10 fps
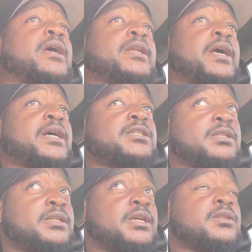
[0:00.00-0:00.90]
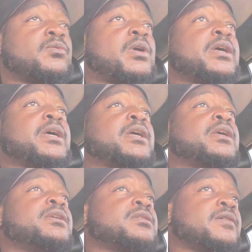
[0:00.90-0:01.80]
I had to actually get the right
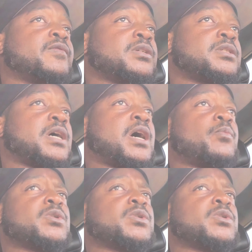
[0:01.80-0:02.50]
adhesive this time,